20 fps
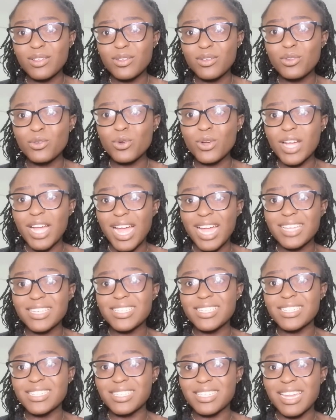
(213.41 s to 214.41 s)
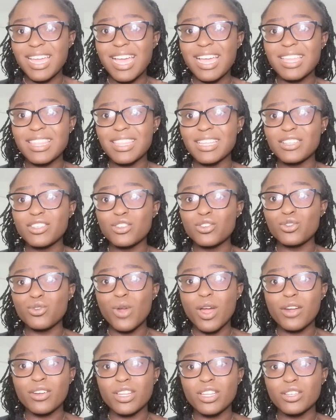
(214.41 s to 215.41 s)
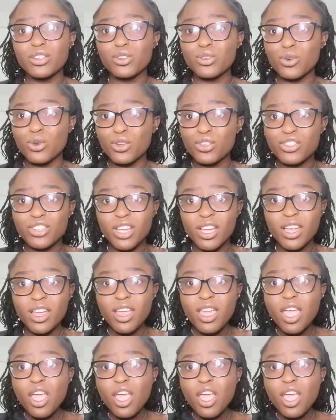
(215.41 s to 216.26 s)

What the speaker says: you can't deny that you are in torture,